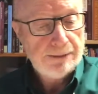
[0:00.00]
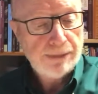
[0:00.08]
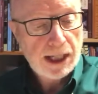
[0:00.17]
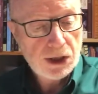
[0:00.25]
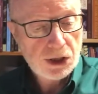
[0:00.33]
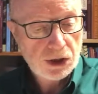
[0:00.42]

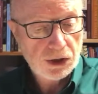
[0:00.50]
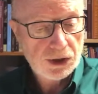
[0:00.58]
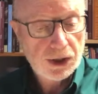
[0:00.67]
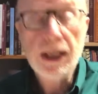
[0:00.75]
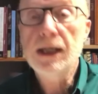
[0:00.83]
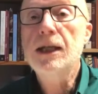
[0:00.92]

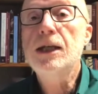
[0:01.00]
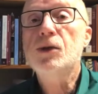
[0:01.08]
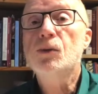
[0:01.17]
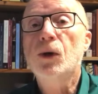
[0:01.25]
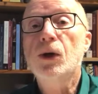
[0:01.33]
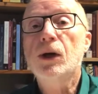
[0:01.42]
mentions in his
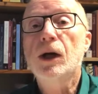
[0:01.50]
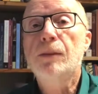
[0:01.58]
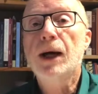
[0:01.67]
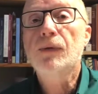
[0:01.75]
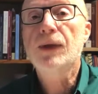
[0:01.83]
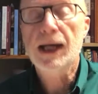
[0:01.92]
work
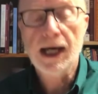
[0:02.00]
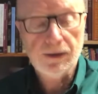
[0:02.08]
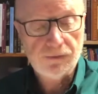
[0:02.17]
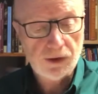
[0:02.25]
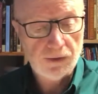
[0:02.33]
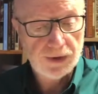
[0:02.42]
about the
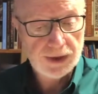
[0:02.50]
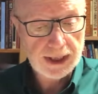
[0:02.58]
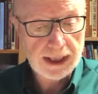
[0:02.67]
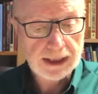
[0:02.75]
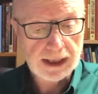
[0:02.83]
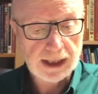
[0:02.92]
life of the
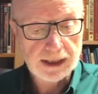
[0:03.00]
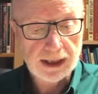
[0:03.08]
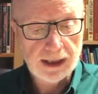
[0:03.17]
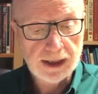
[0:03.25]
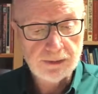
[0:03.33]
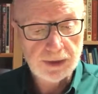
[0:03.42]
Caesars.
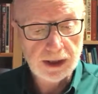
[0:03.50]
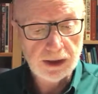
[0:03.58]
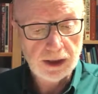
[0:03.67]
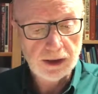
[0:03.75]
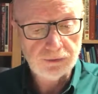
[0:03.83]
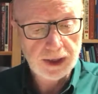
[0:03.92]
And let me
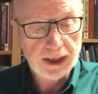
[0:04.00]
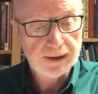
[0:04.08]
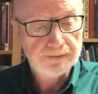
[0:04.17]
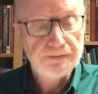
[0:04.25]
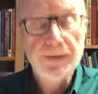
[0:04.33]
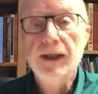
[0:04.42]
read.
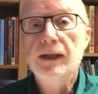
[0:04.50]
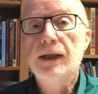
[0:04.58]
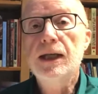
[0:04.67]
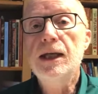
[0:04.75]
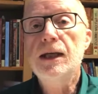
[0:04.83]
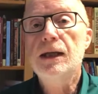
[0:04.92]

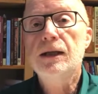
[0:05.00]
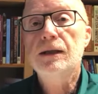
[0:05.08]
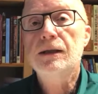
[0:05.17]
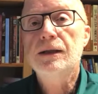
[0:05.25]
He